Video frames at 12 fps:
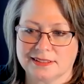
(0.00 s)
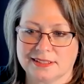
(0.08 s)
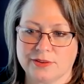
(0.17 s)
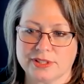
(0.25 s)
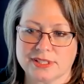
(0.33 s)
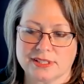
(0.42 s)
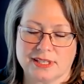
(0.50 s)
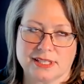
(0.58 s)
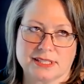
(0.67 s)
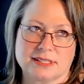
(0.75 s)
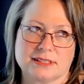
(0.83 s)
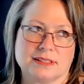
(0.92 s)
So
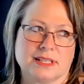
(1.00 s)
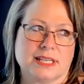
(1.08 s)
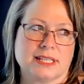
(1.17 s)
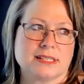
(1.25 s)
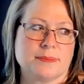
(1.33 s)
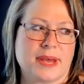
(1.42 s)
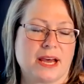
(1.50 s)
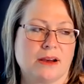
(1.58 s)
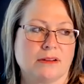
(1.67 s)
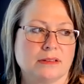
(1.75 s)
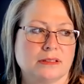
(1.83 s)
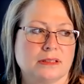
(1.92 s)
it's
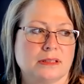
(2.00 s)
about